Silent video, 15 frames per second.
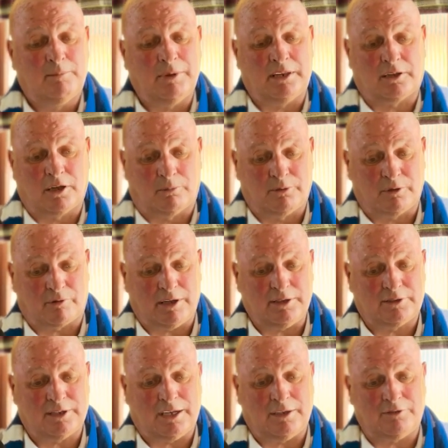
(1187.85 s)
Made a couple of great
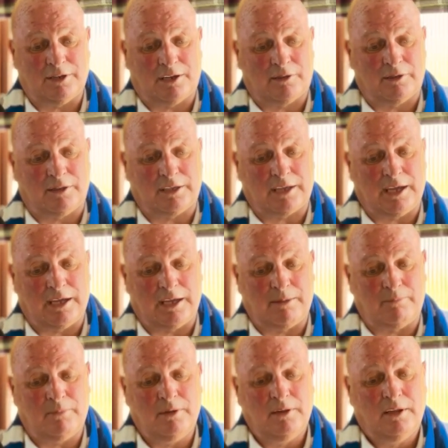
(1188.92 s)
saves early in the
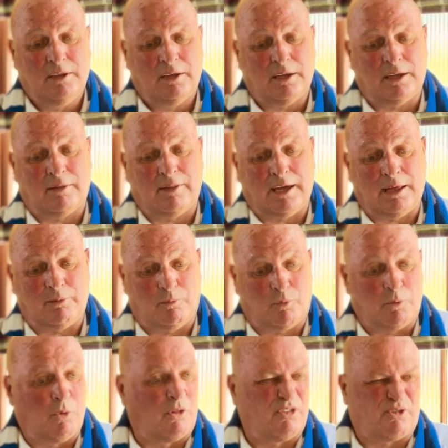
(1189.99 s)
game, and then
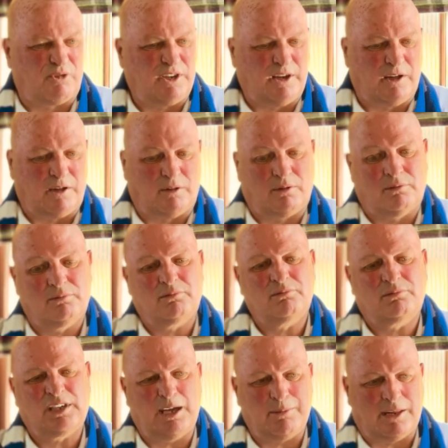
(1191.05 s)
we won three 0
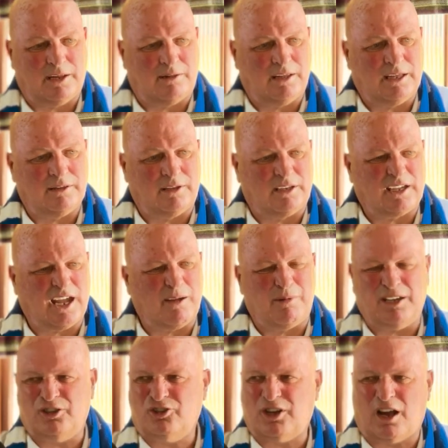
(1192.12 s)
Came in at the end of the game, and
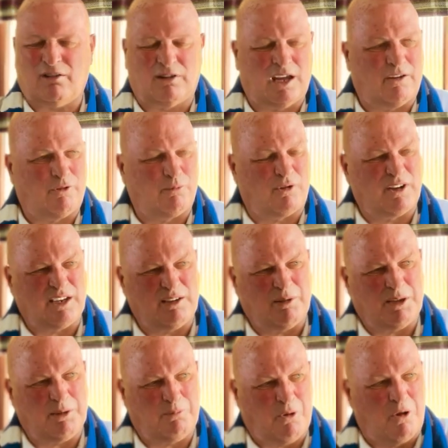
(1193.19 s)
he's shouting at everybody. And
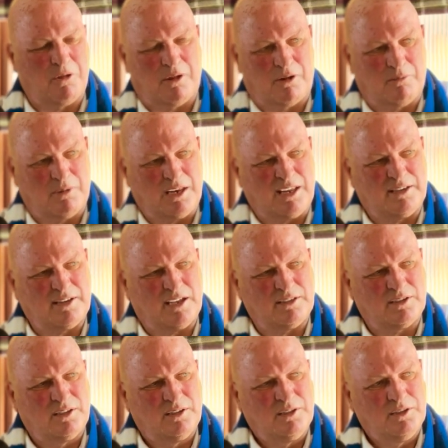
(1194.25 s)
he, he pointed at me and he
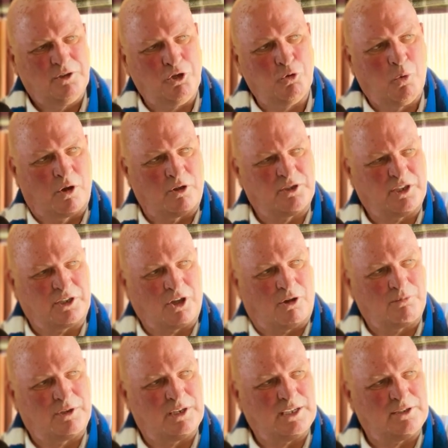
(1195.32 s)
says, "You won us the
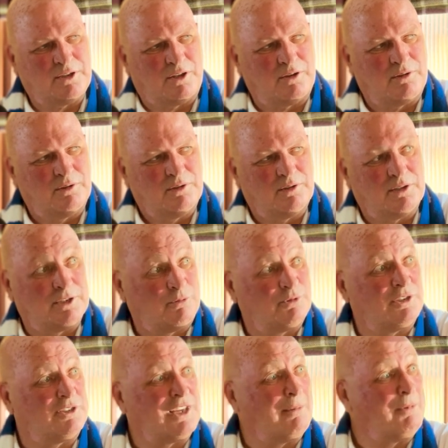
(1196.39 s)
cup today, son." And this was
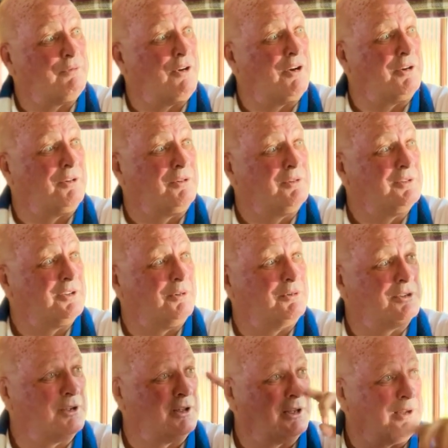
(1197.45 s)
the semi final, so we
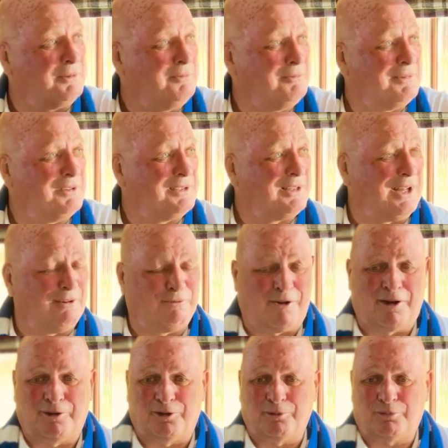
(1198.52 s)
still had a, yeah. like a
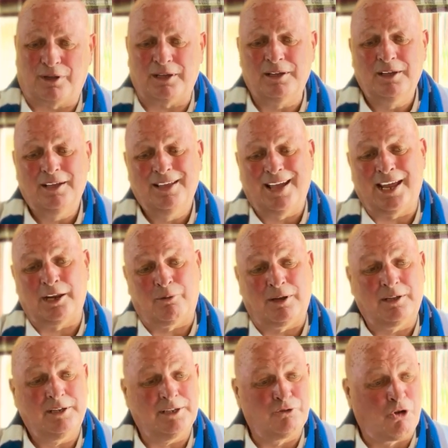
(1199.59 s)
final to play. Anyway,
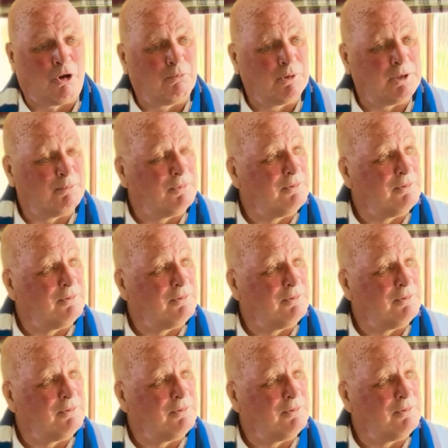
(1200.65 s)
he dropped me